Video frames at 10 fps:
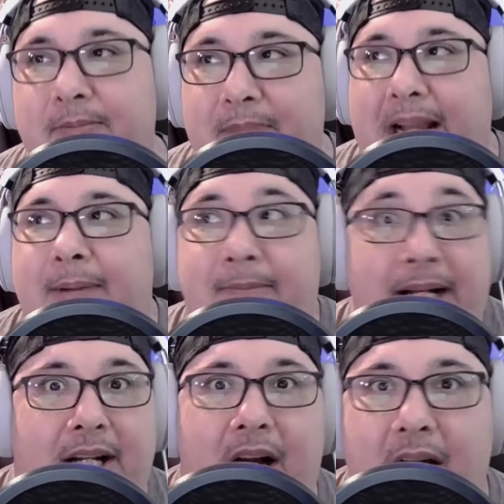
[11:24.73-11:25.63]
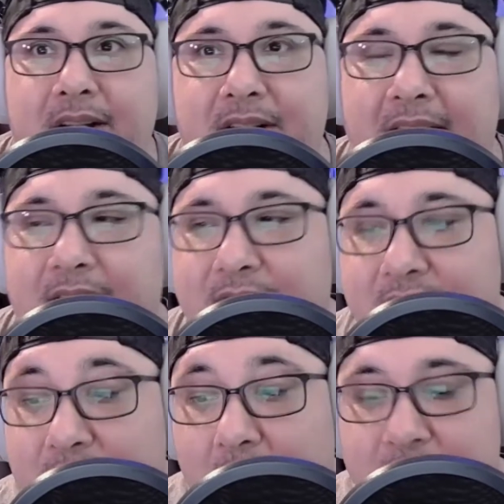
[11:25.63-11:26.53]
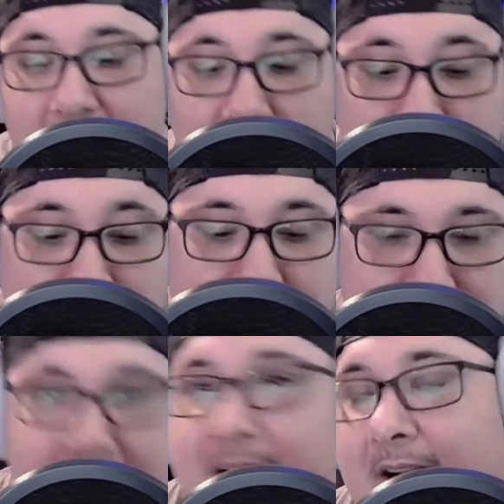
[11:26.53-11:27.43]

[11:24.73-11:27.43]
Maybe because it's such a hub